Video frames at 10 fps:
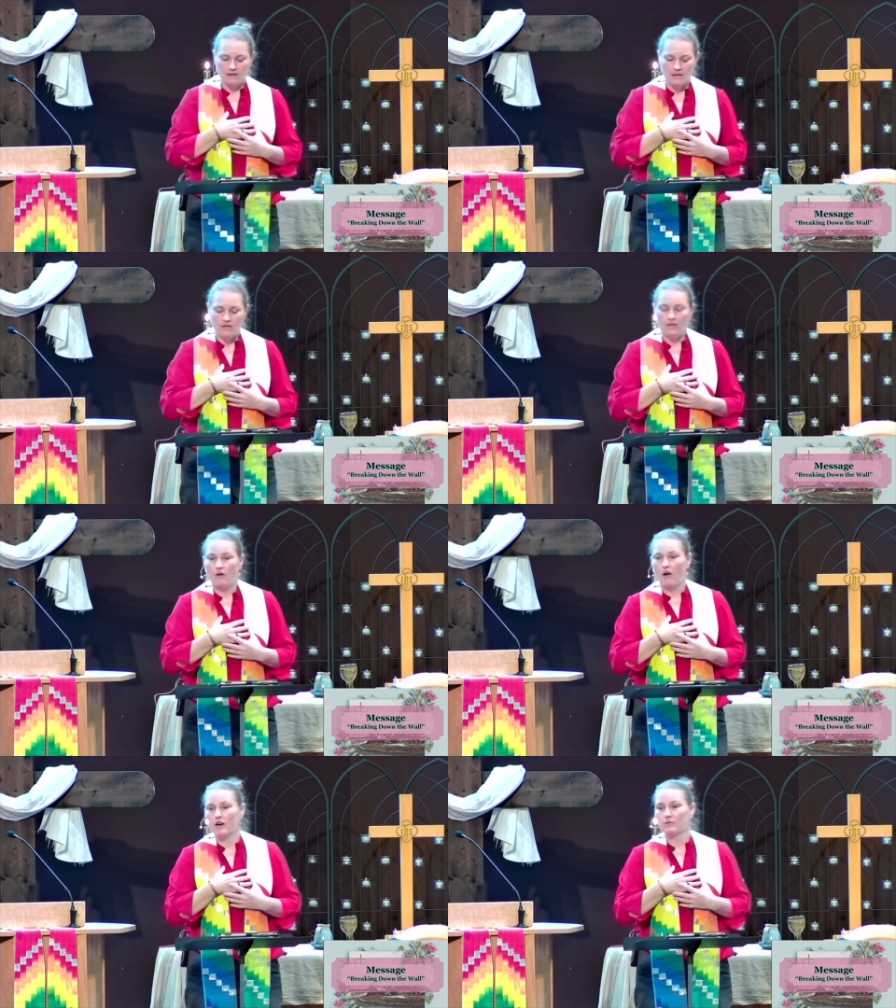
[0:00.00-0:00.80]
You know,
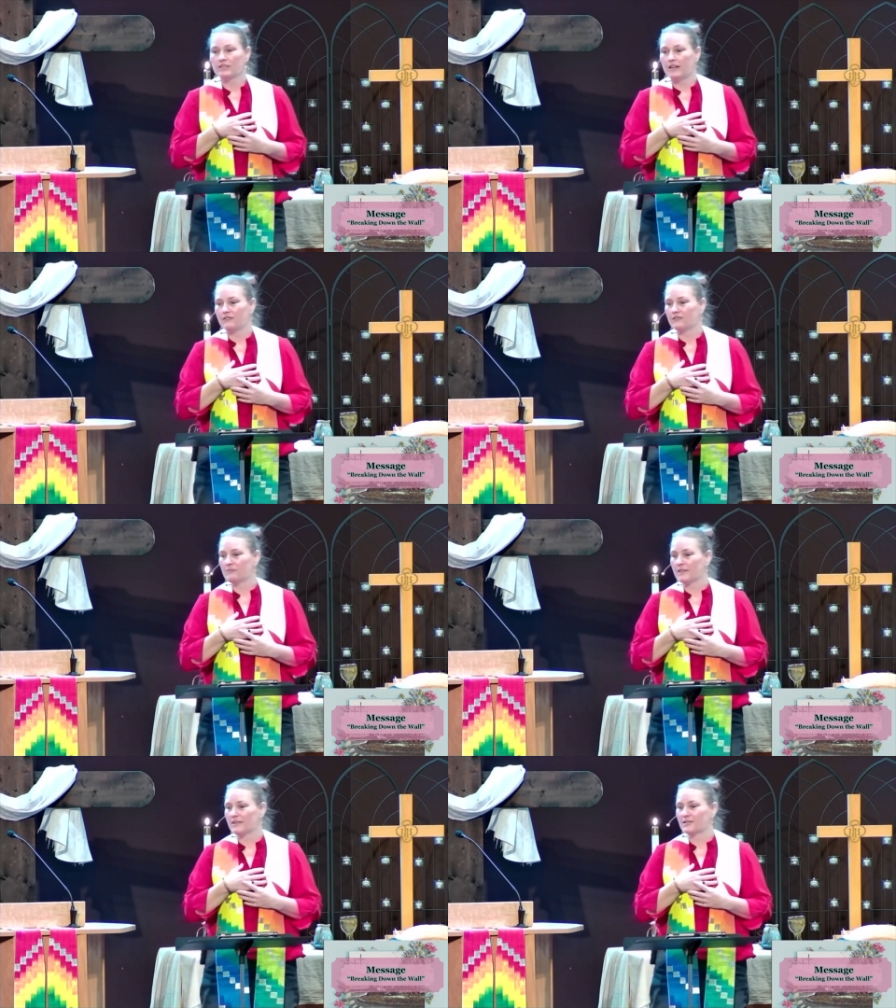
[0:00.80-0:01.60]
our beloved
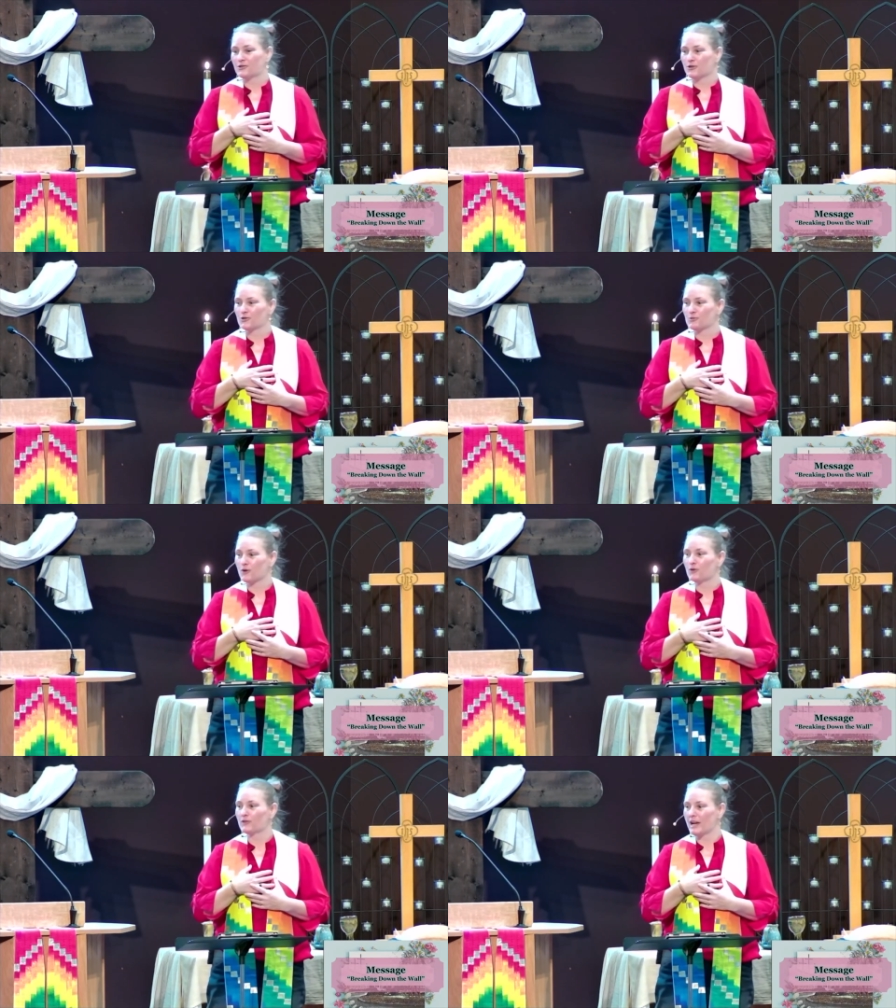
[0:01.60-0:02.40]
Methodist Church
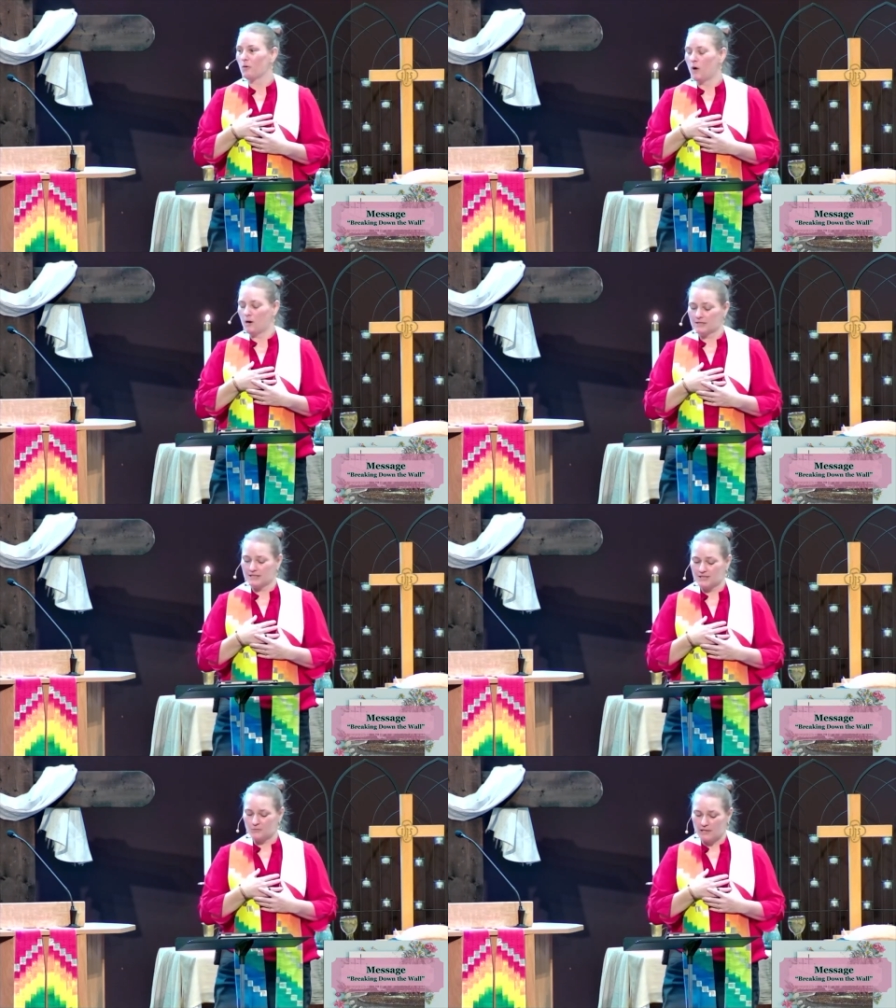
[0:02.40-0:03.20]
broke down walls
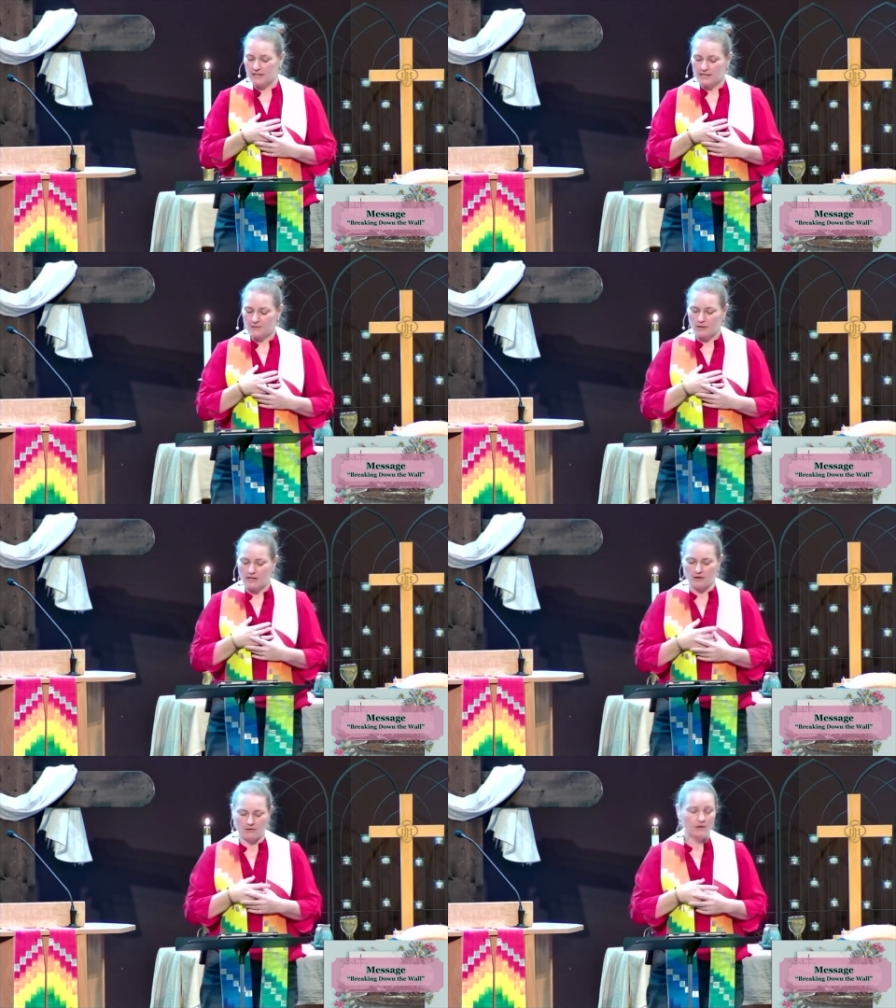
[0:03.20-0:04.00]
this week as
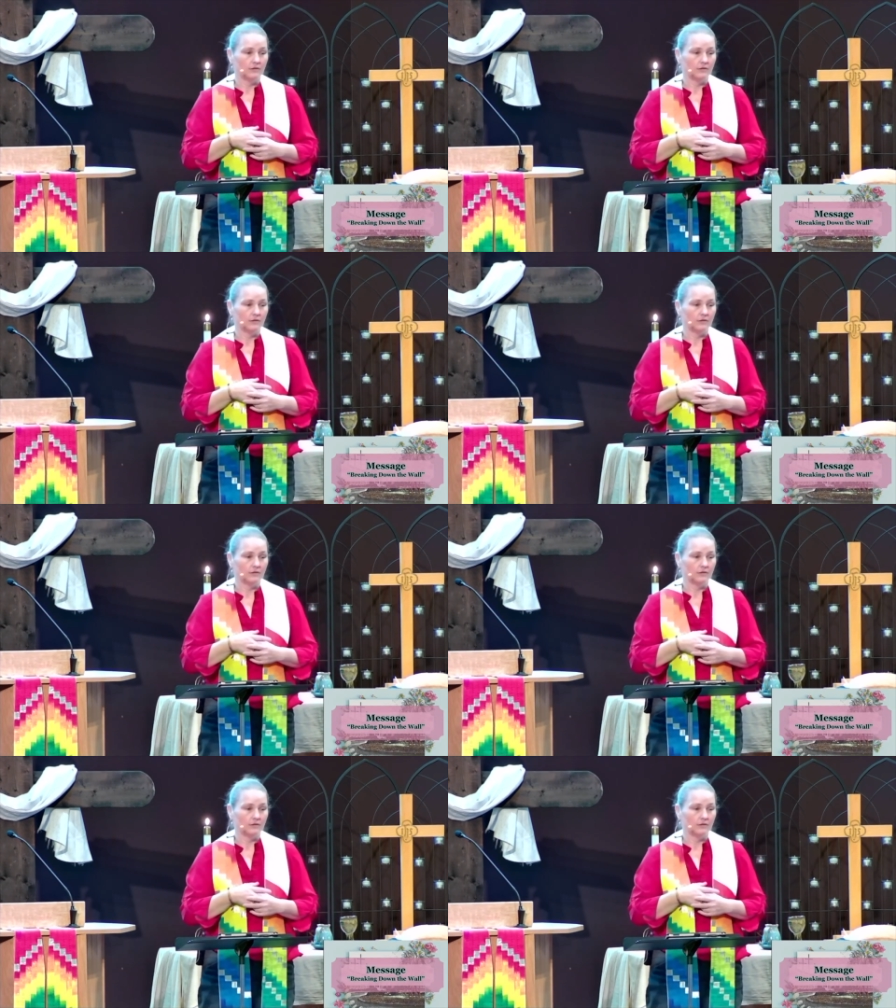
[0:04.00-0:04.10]
well.